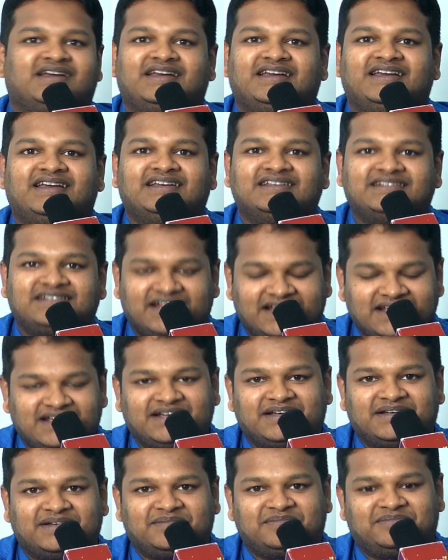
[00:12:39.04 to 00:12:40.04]
is like
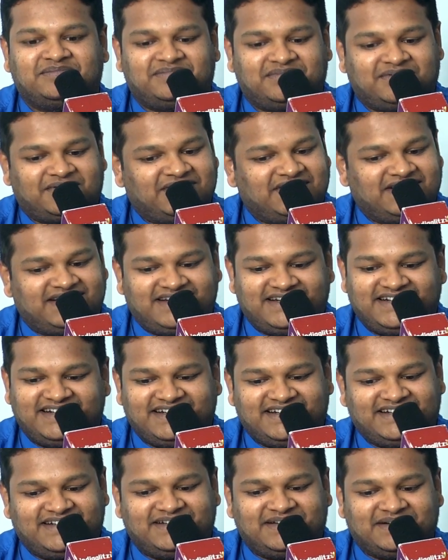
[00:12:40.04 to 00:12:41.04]
a
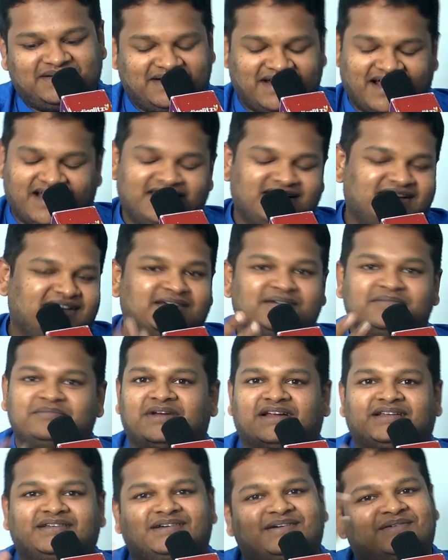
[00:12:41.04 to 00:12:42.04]
darling
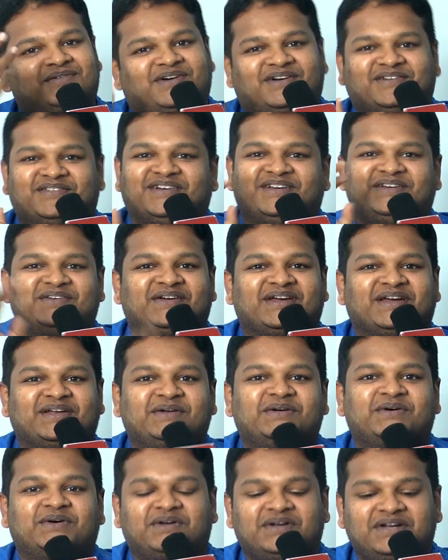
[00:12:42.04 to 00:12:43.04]
brother, whatever you
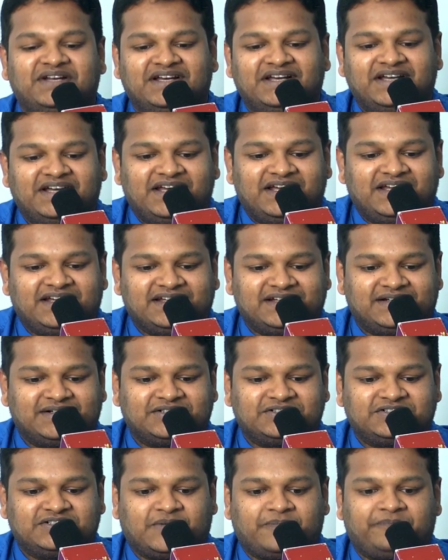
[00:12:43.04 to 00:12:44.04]
can call,
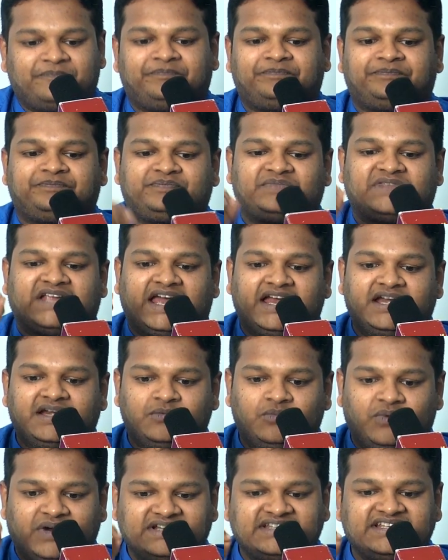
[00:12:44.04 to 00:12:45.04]
because
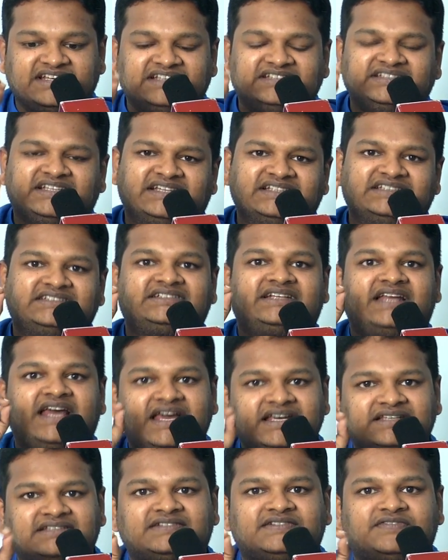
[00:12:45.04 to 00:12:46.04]
and one thing is, his
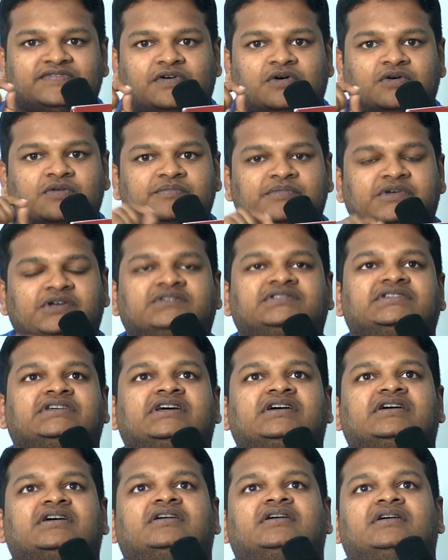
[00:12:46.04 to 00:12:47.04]
taste for
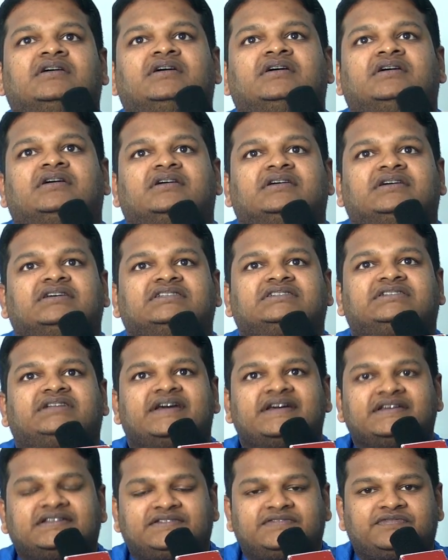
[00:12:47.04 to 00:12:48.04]
music, his
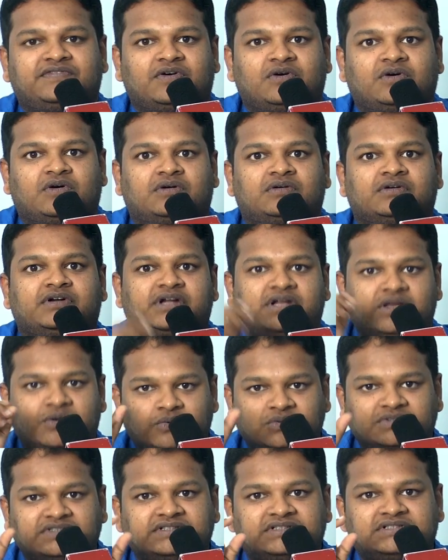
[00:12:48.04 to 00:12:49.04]
taste for
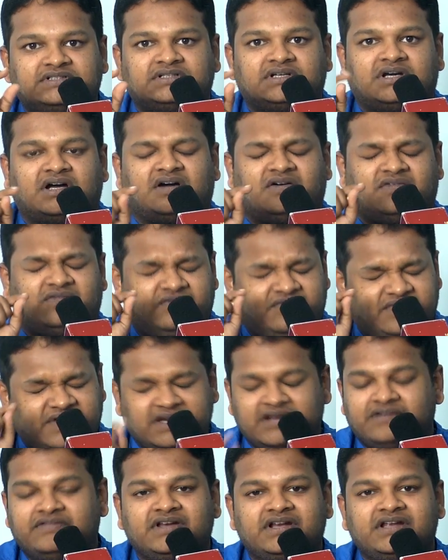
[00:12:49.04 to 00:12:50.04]
tunes are
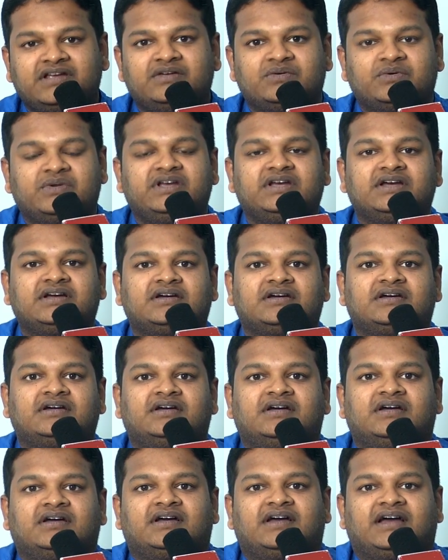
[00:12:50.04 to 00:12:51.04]
very unique.
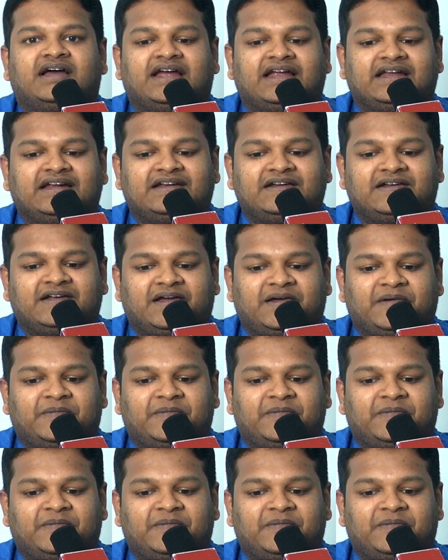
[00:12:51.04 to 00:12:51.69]
And